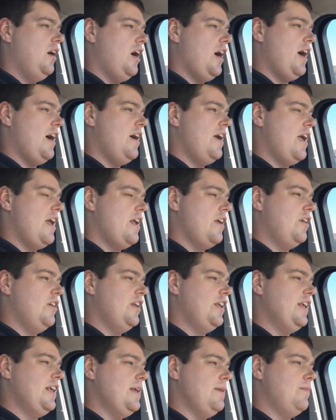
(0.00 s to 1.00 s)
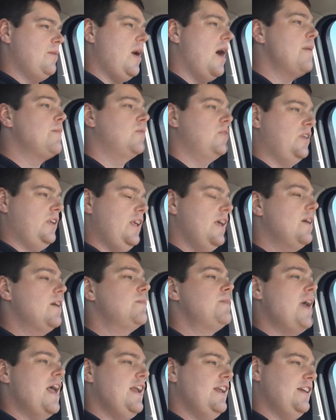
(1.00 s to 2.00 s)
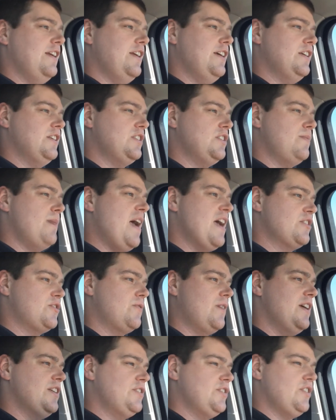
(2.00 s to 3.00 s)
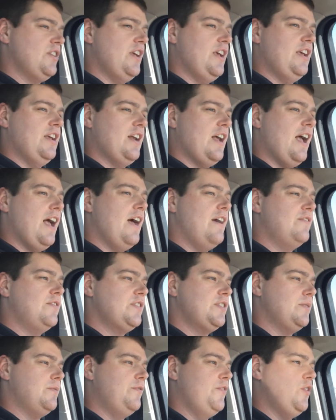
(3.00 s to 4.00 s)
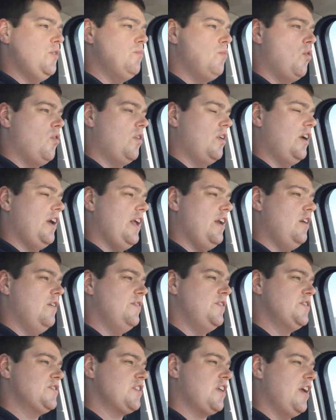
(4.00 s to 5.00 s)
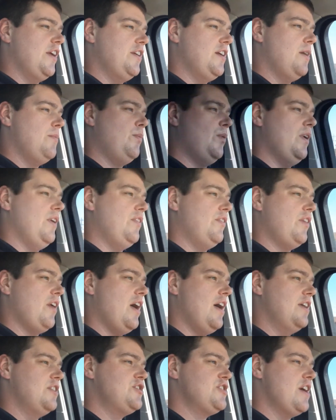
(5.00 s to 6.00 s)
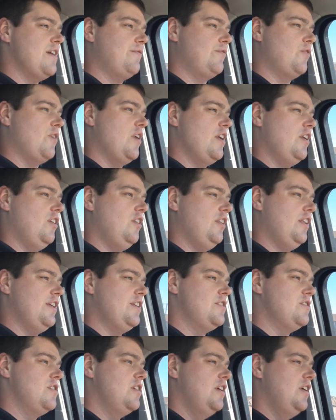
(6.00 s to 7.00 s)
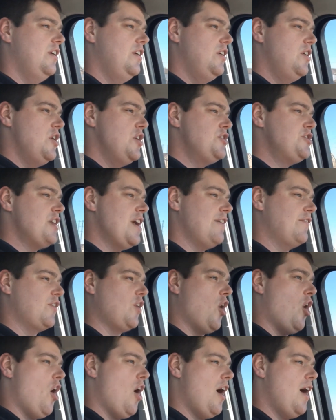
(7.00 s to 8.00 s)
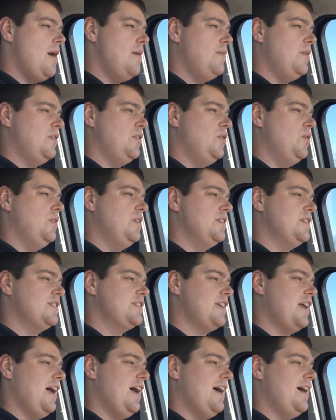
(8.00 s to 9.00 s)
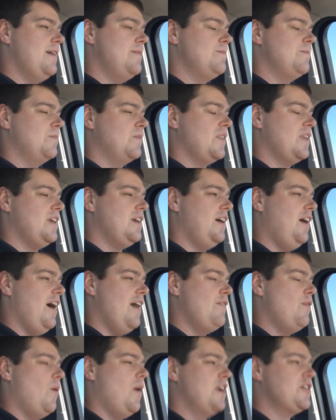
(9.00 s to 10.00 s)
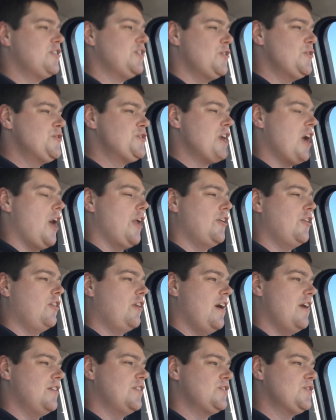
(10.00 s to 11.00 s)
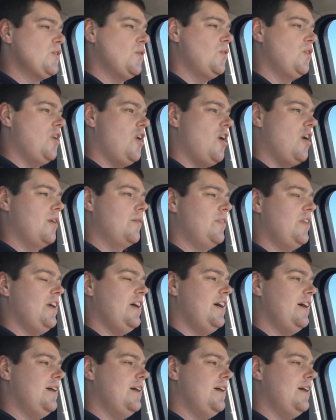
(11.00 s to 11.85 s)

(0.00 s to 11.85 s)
I'm heading to Smash Wrestling, and I have a few more interviews lined up with Jeff Riddle and Jeff Cobb, who was I haven't watched Lucha Underground in so long.